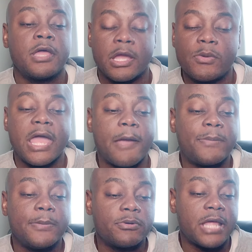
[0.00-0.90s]
and we have
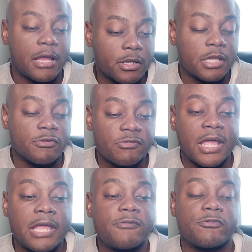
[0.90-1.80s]
people that can
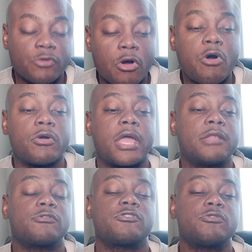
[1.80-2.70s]
stay strong
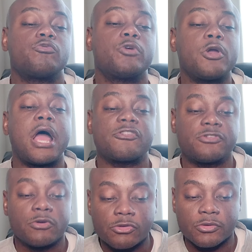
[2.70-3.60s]
and rear our
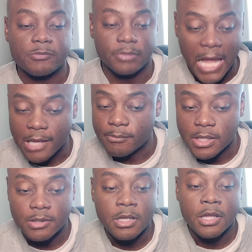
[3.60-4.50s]
children, Black
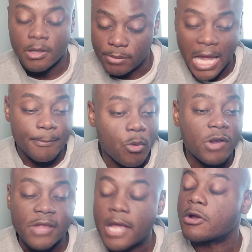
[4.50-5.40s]
men, Black
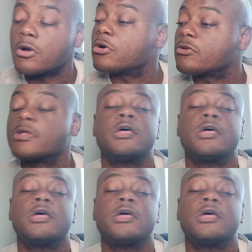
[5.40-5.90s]
boys and girls,